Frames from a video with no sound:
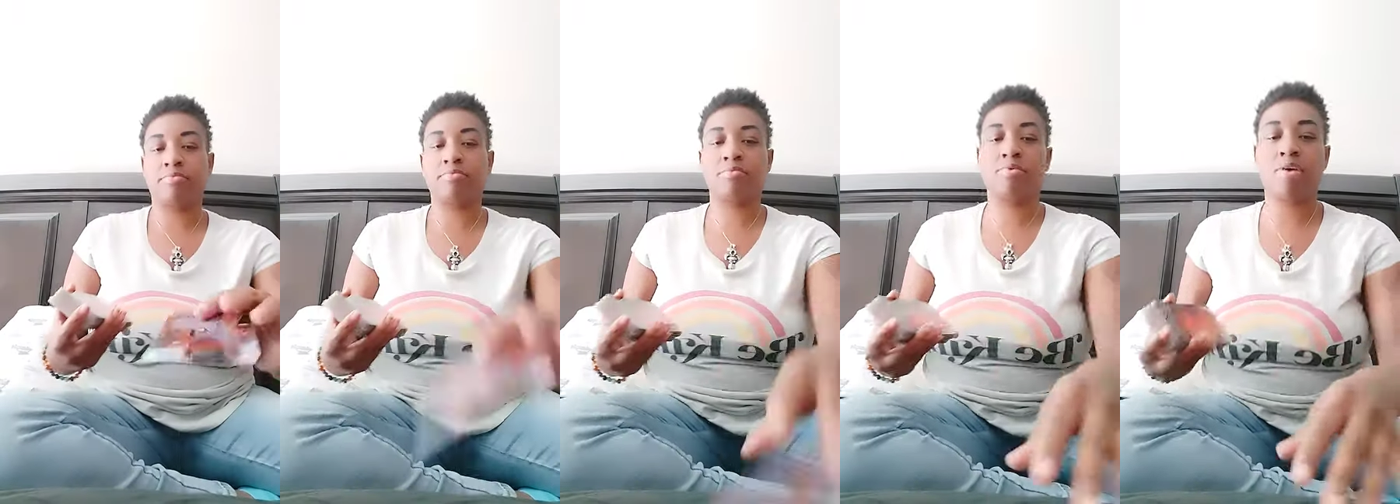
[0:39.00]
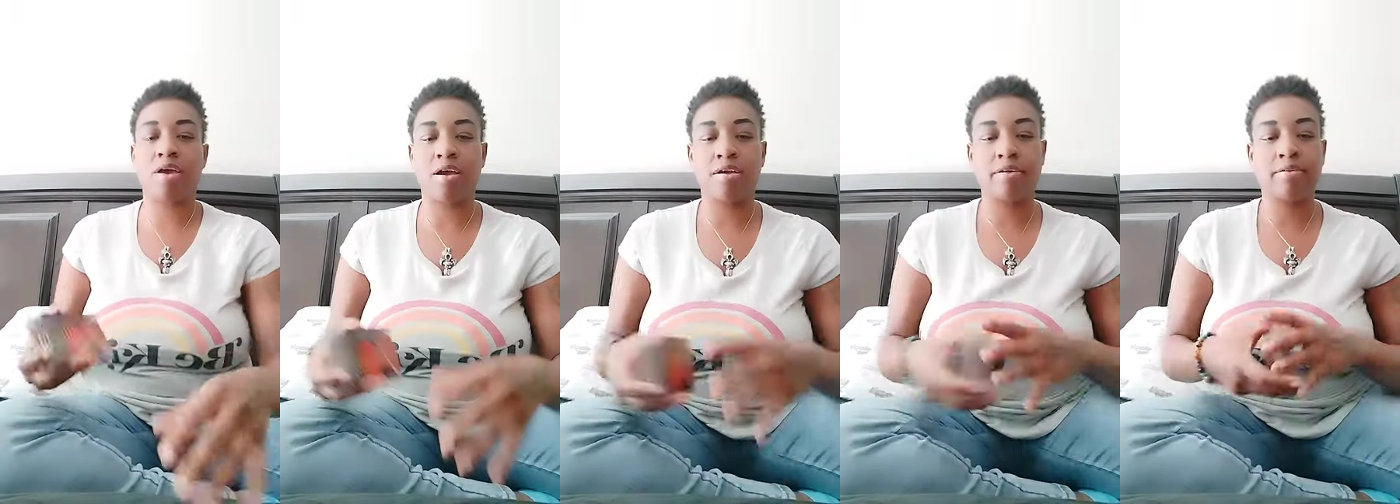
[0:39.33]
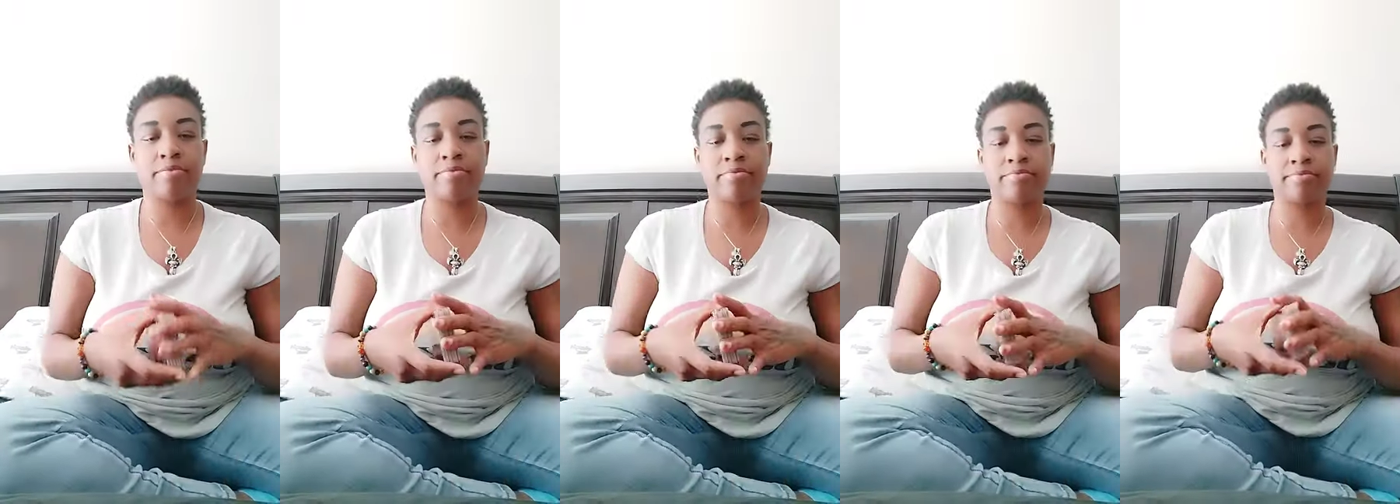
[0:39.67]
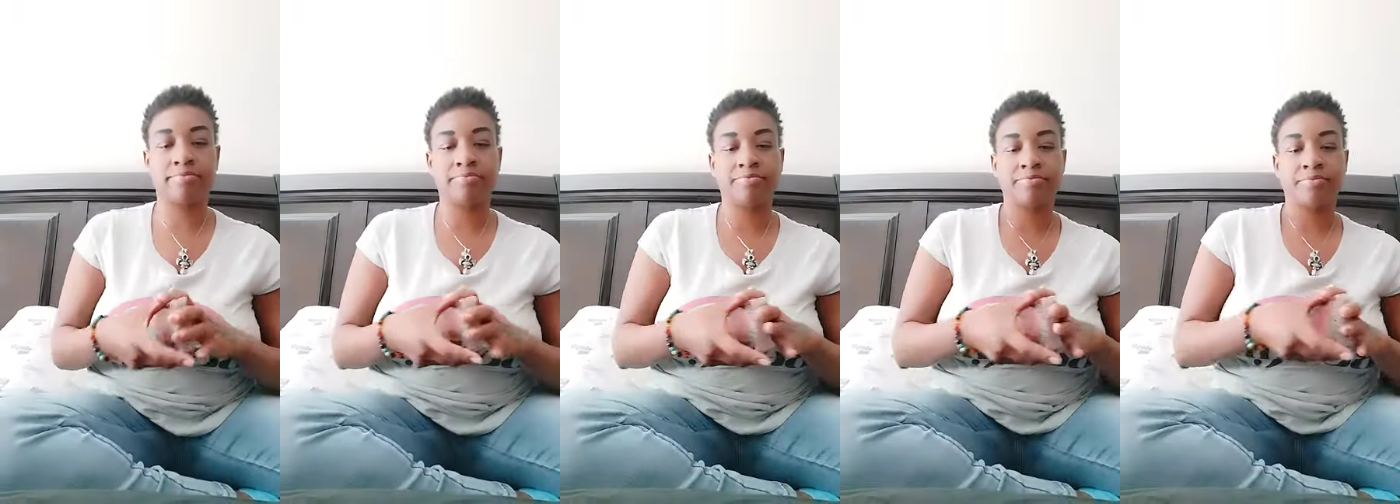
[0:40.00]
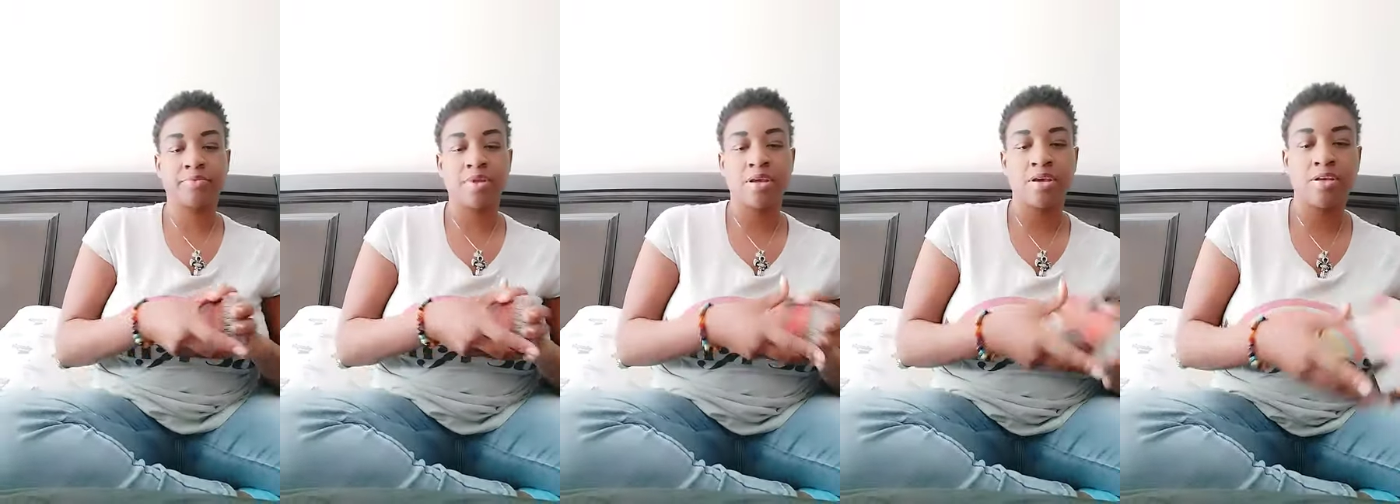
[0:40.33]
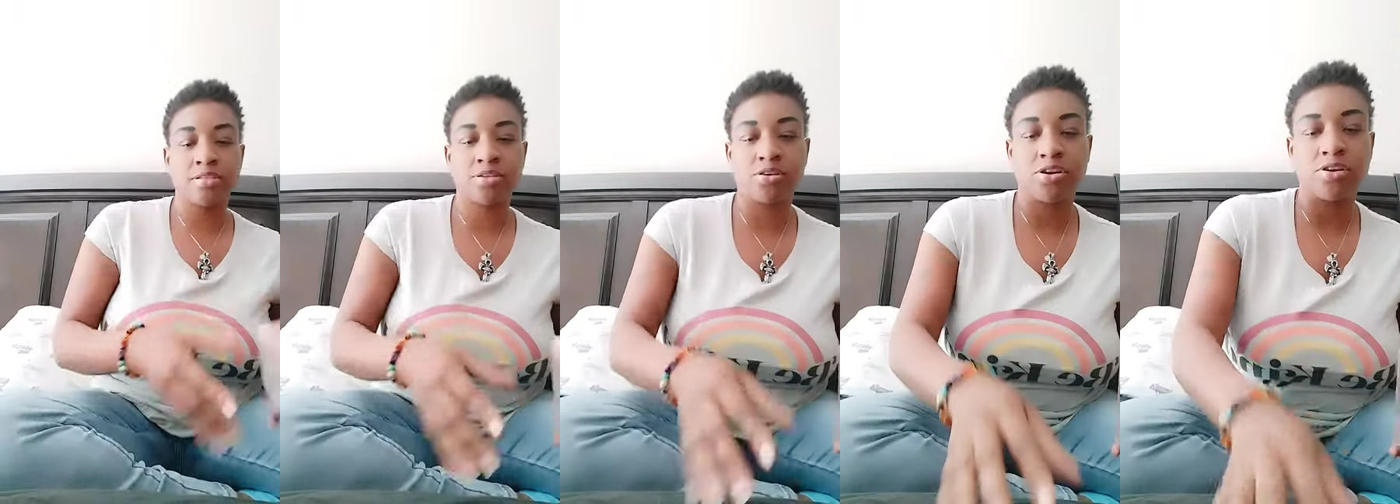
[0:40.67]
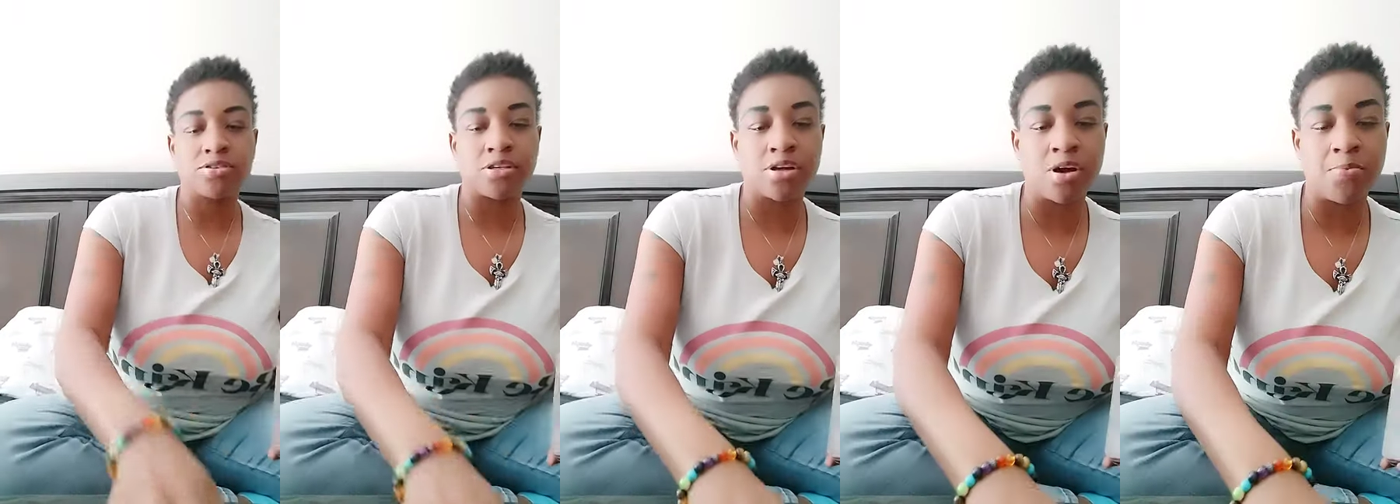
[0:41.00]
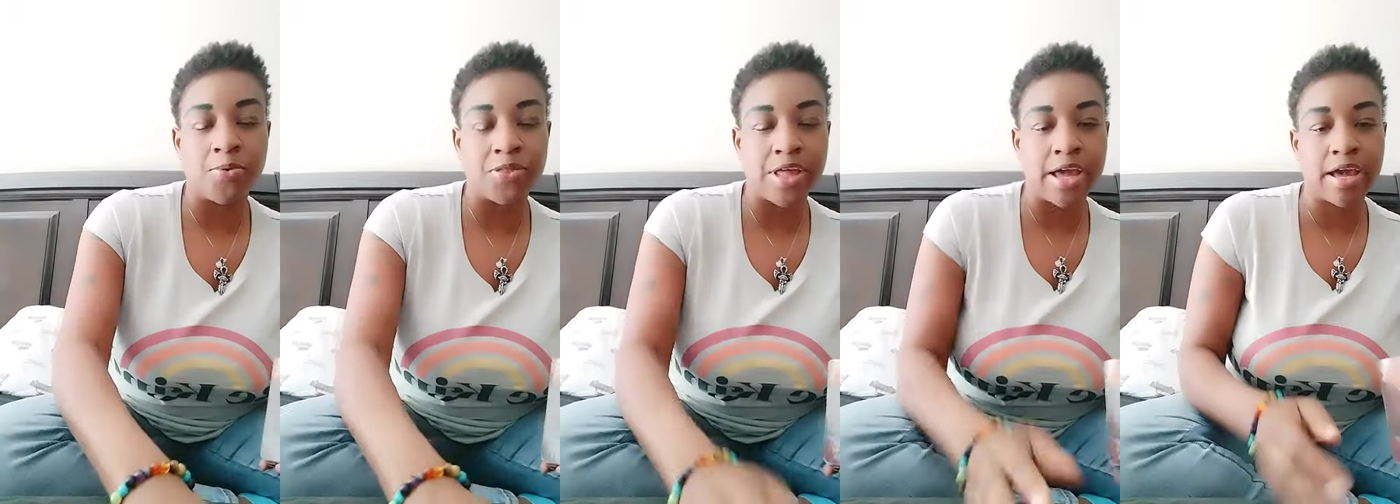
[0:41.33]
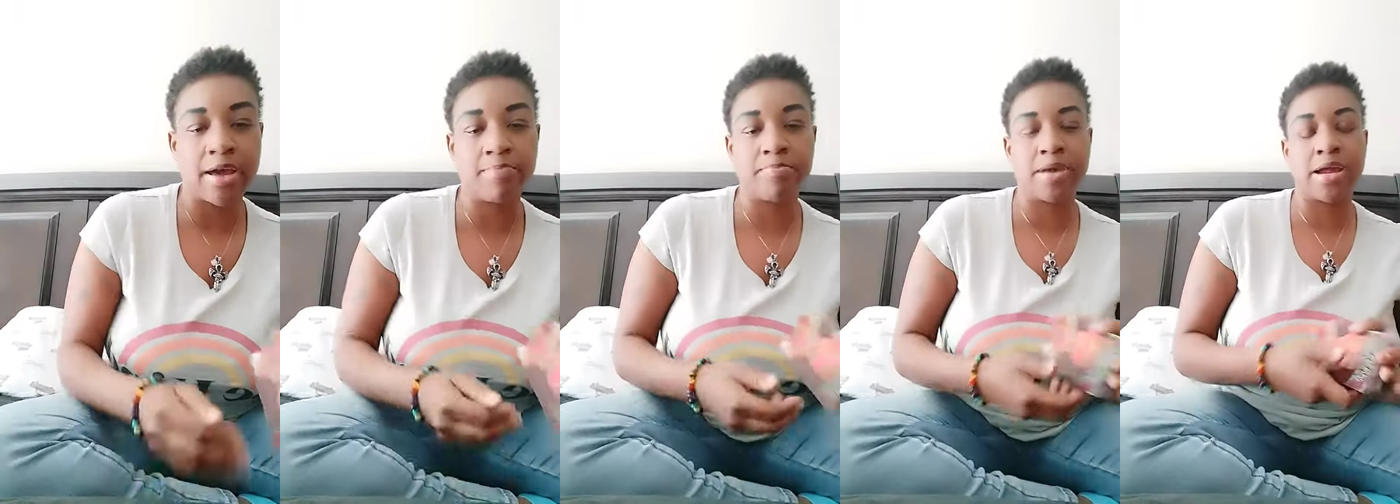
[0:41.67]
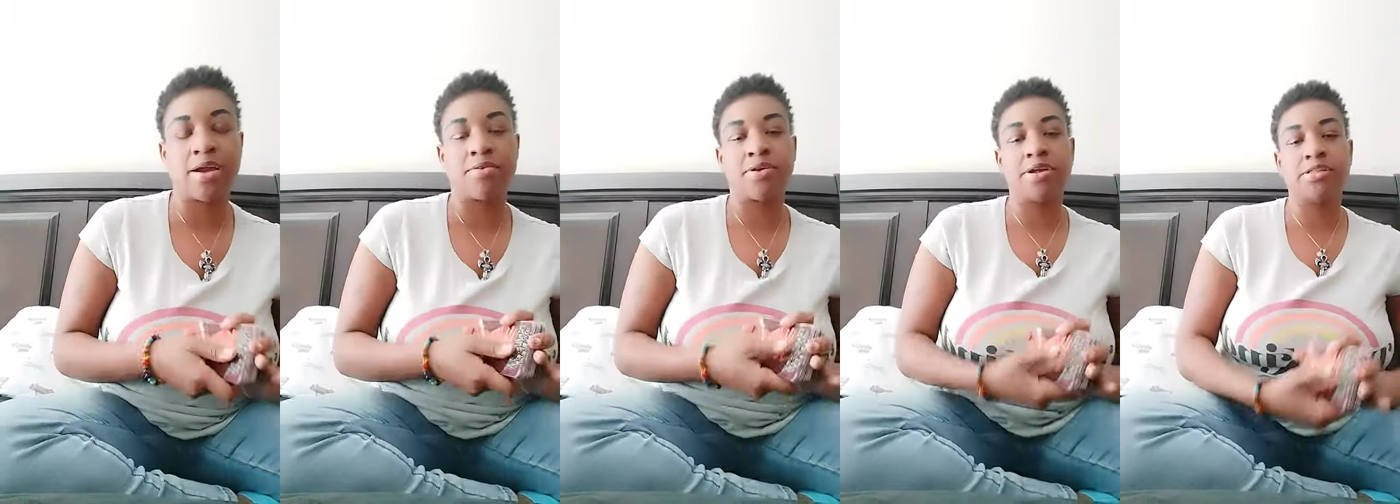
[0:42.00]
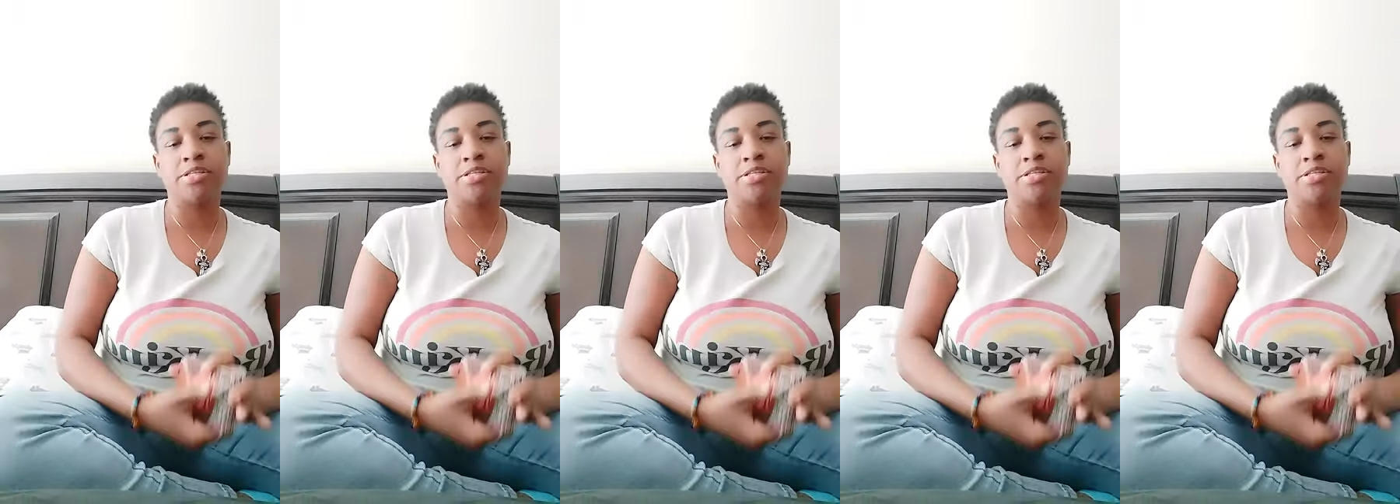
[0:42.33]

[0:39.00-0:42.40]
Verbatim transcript: Okay. So there's a couple that got married.